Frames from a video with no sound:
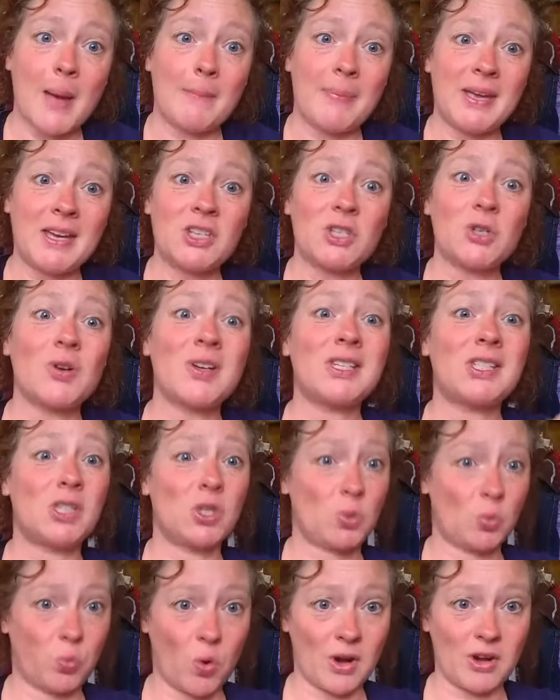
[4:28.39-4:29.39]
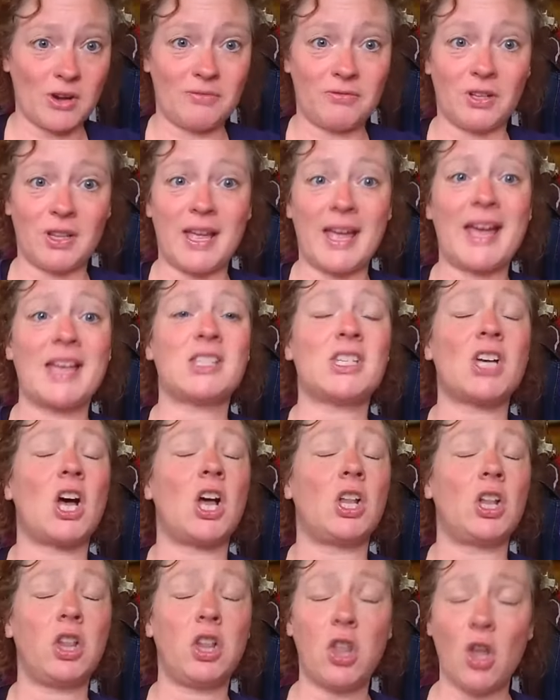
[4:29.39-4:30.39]
Pinterest is wonderful. It has a
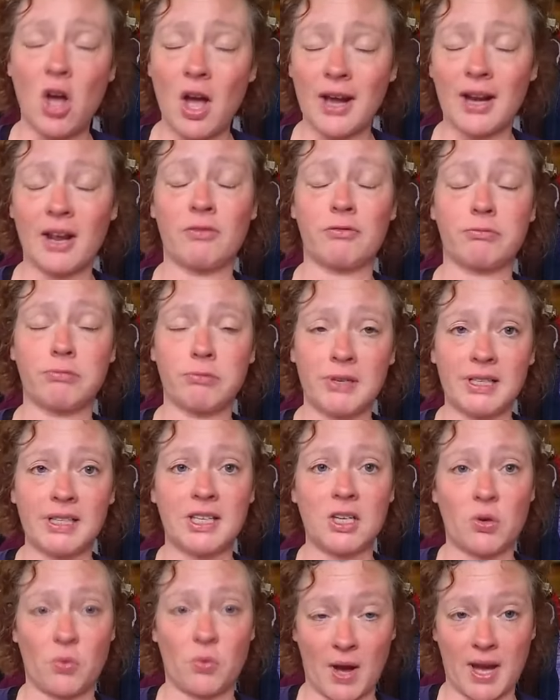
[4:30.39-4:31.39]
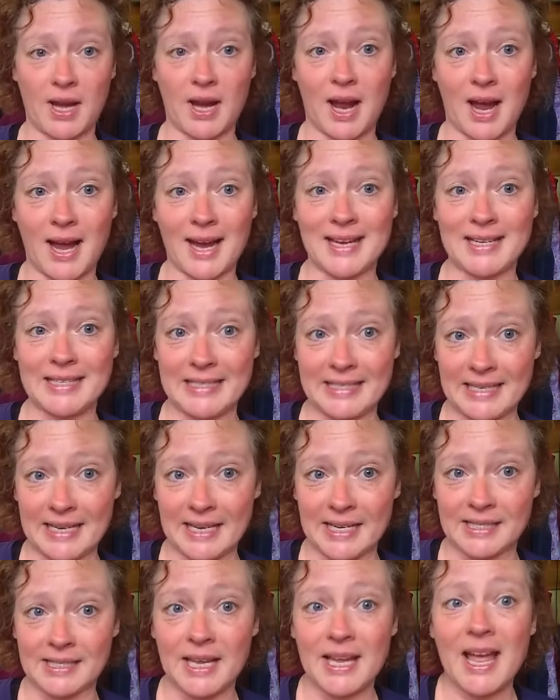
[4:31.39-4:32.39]
lot of really great
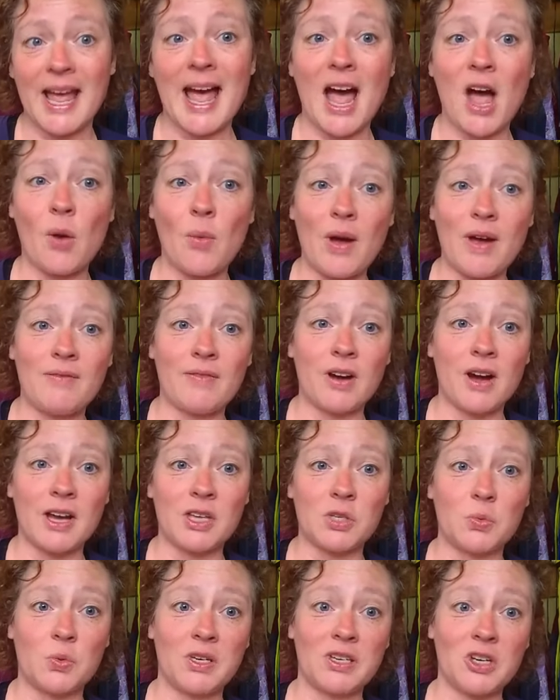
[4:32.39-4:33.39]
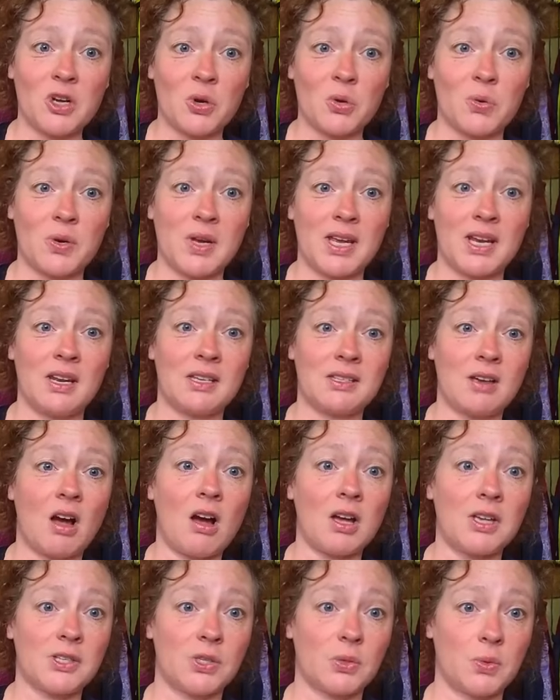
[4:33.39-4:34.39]
ideas. However, as we know, it is
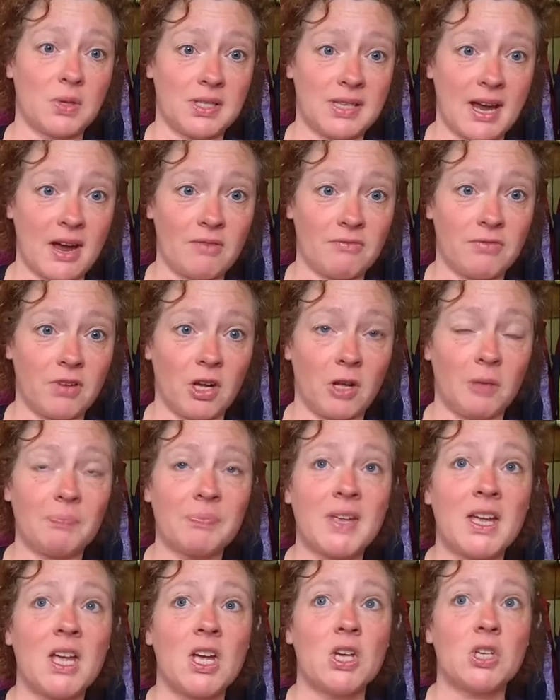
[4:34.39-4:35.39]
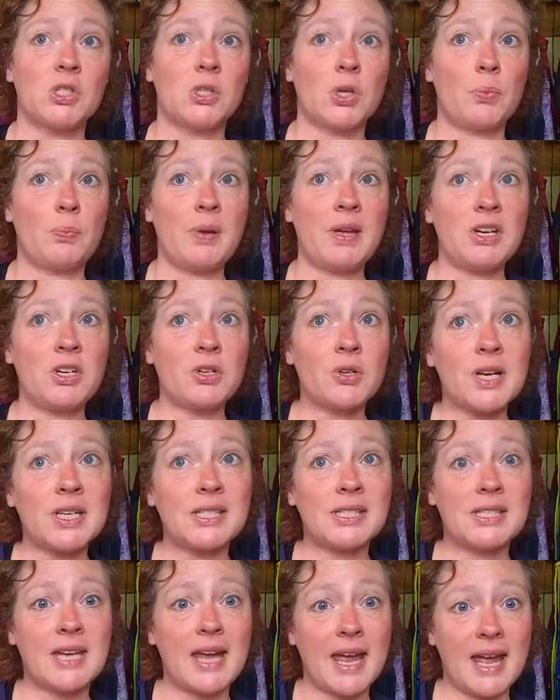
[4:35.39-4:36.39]
also a downfall. So
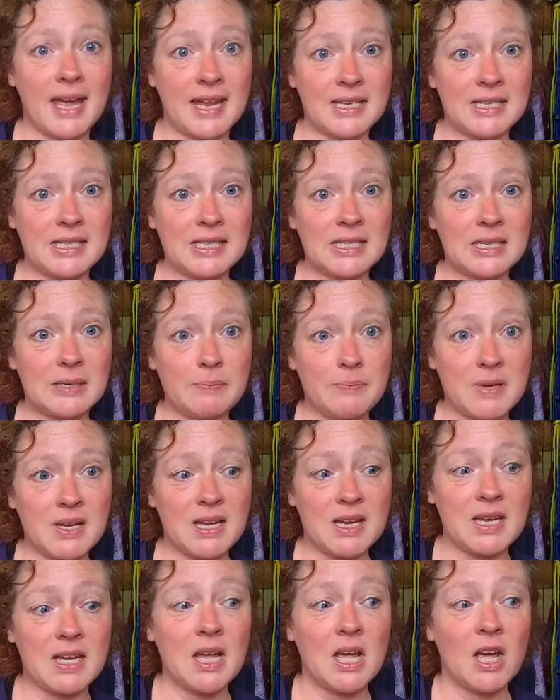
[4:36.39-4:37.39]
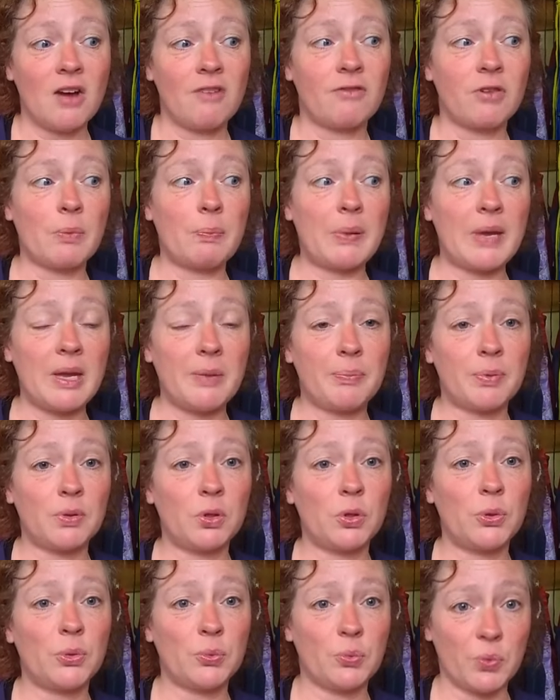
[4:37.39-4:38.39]
Pinterest tends to be for people
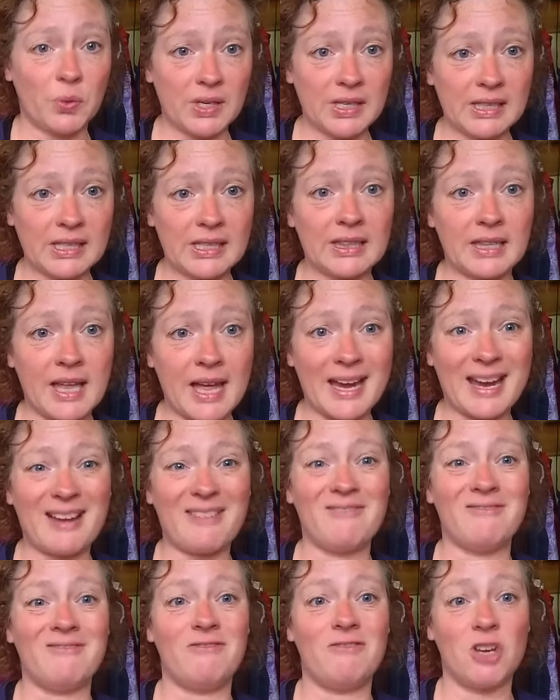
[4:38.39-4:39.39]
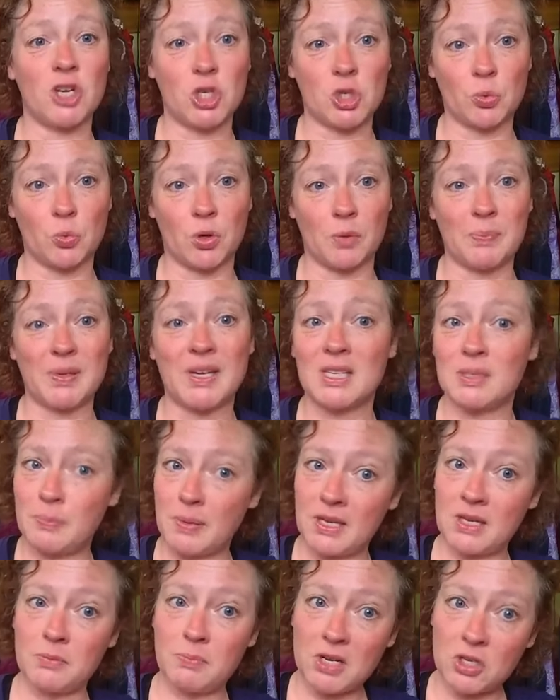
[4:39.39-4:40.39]
who really like visual, because
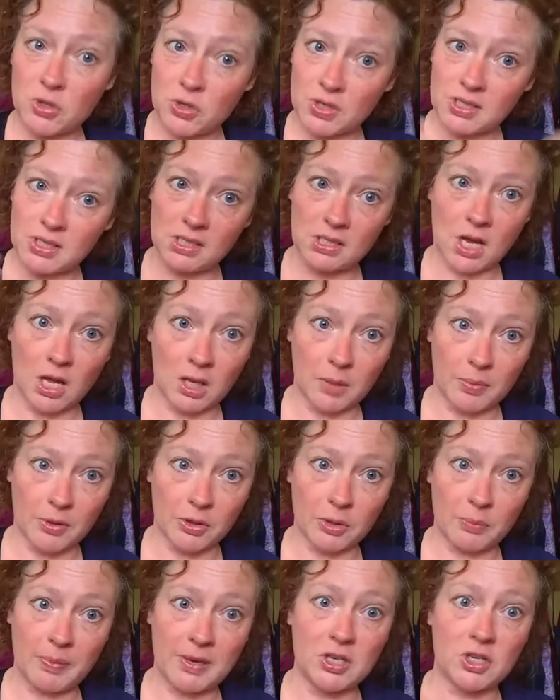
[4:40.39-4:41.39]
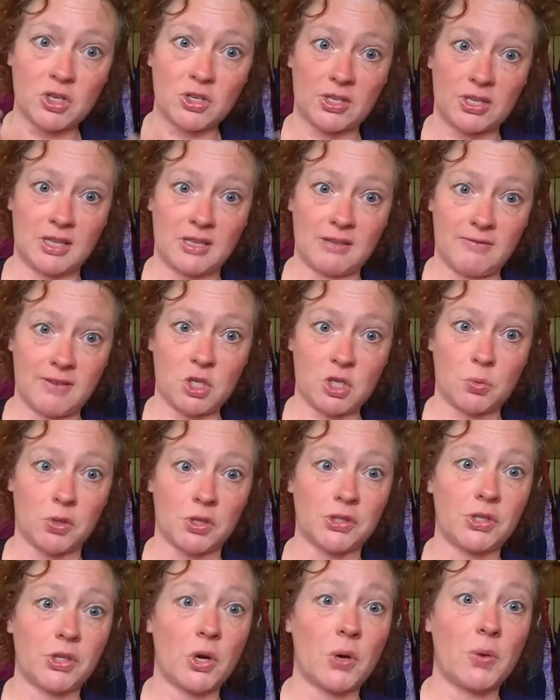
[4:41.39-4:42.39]
Pinterest is all about the pictures and the
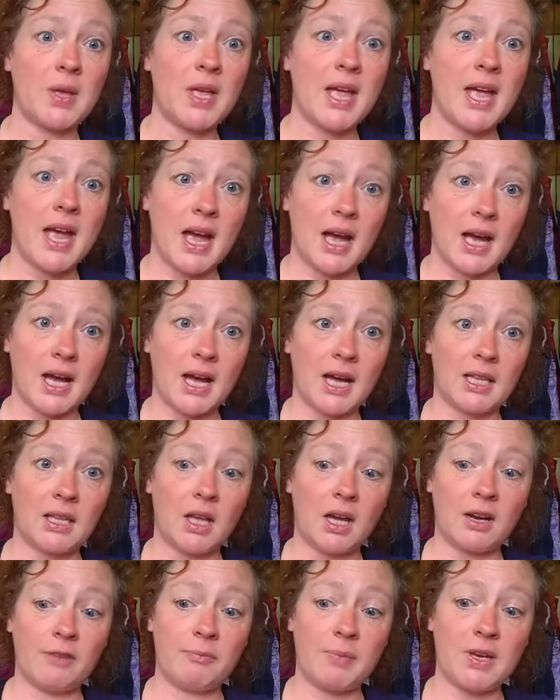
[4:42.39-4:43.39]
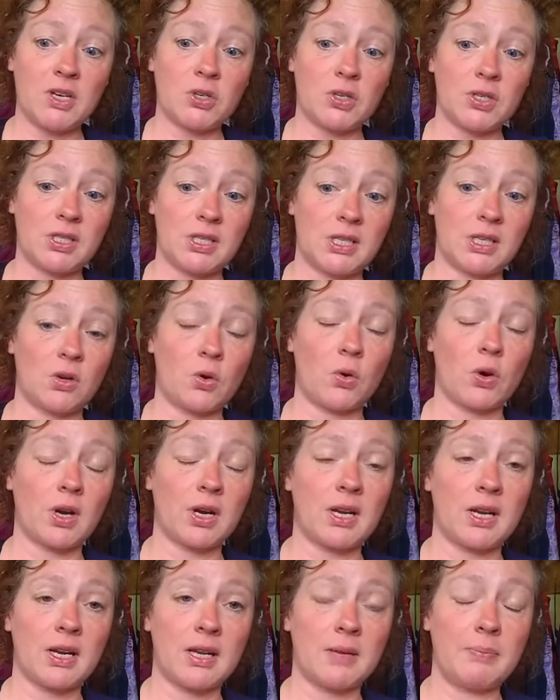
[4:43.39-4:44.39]
visuals. So a lot of
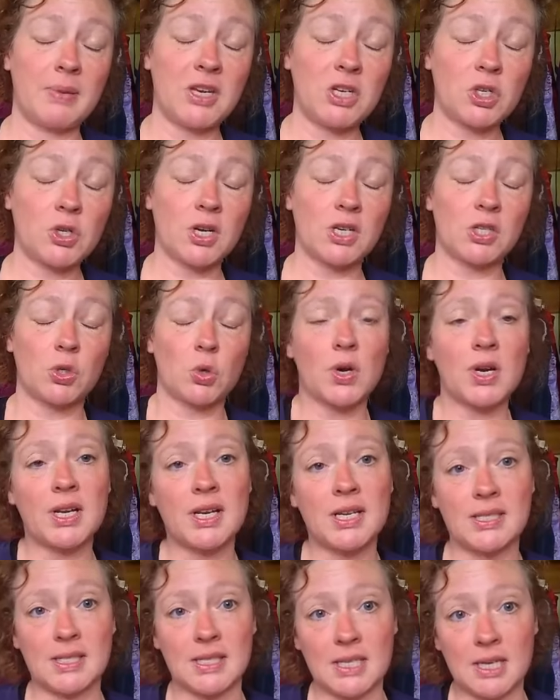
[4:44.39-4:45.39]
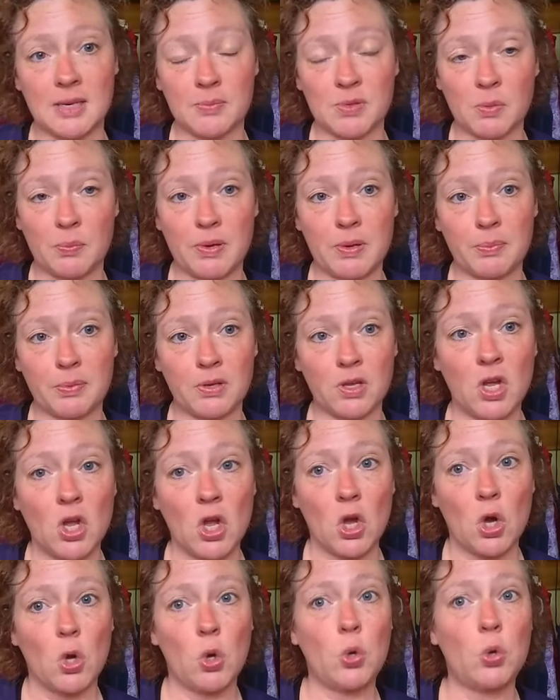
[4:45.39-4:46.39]
Pinterest organizing tips are people people
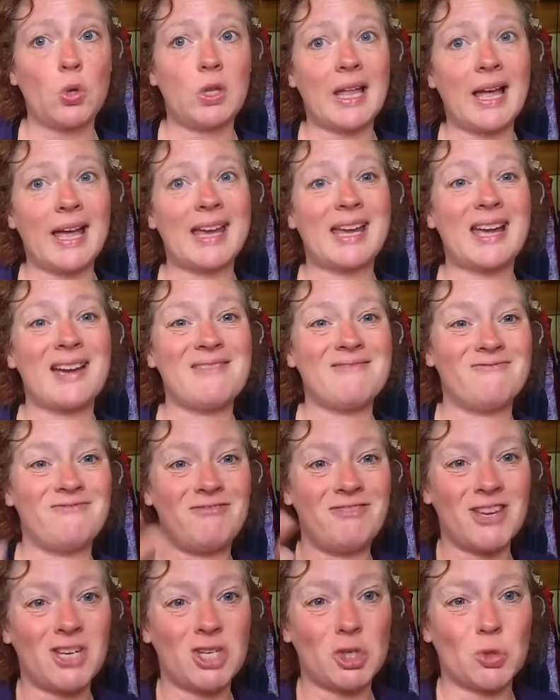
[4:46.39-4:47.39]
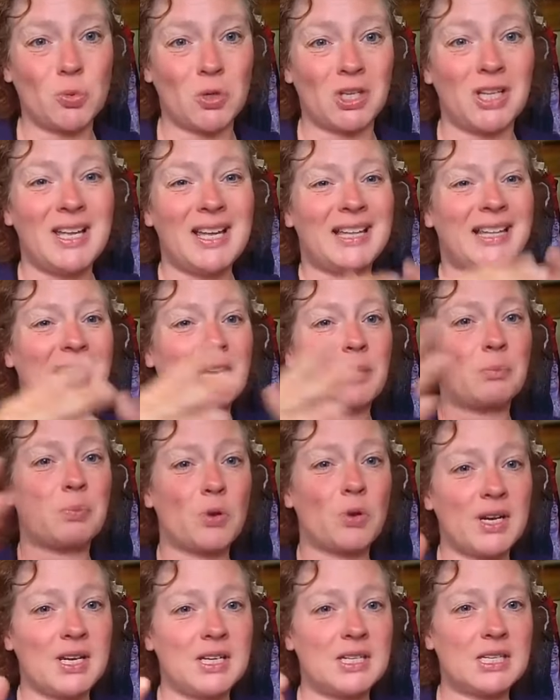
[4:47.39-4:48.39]
who like visual, like
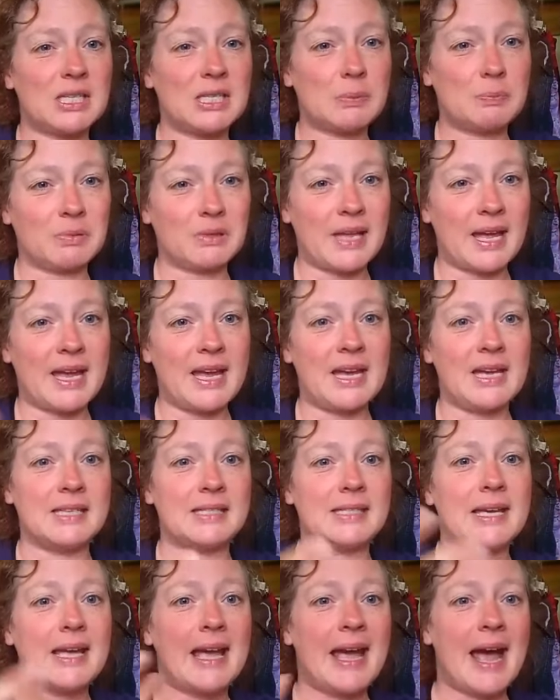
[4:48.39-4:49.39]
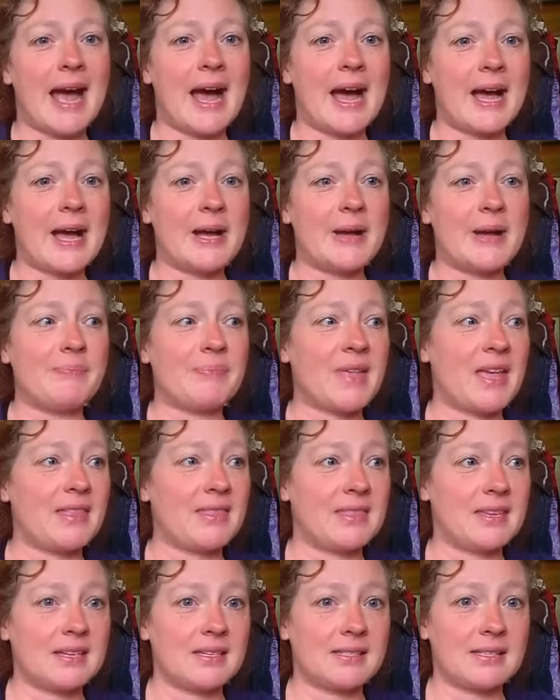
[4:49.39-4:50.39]
pretty displays,
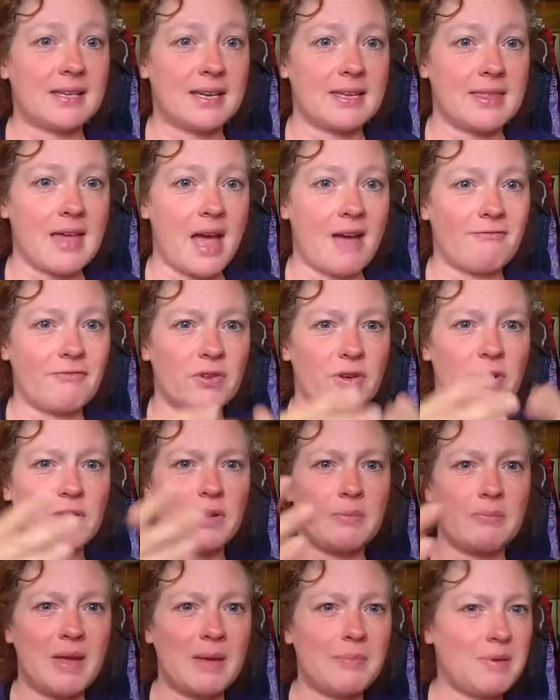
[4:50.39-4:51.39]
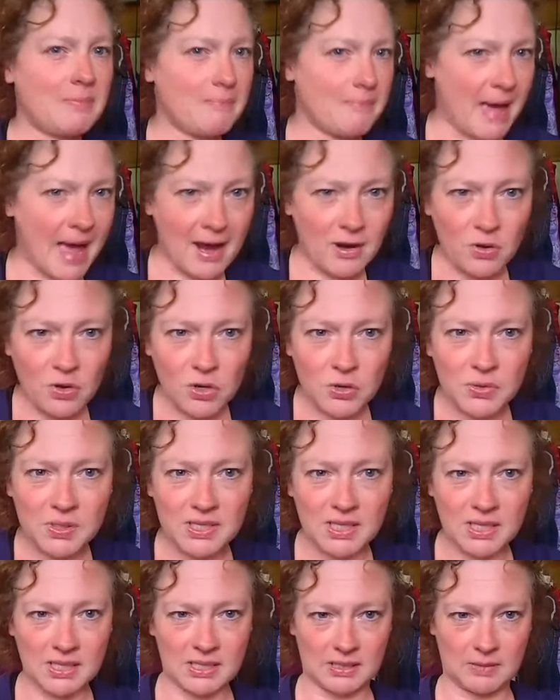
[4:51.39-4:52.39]
and things like that for maybe macro
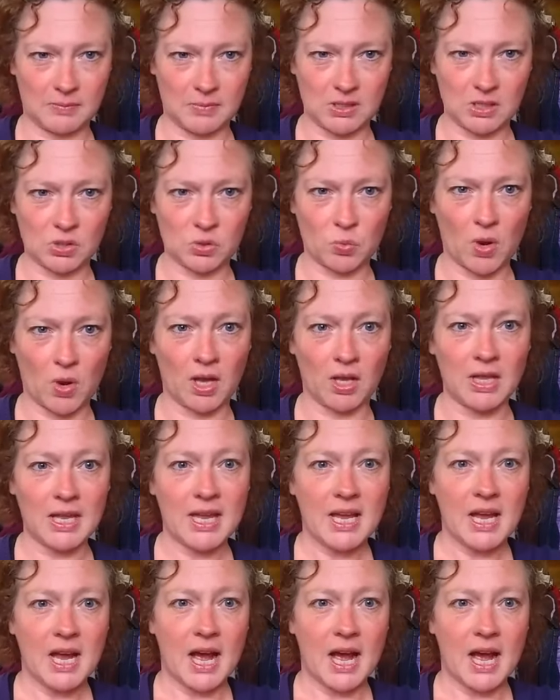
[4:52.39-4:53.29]
systems as well.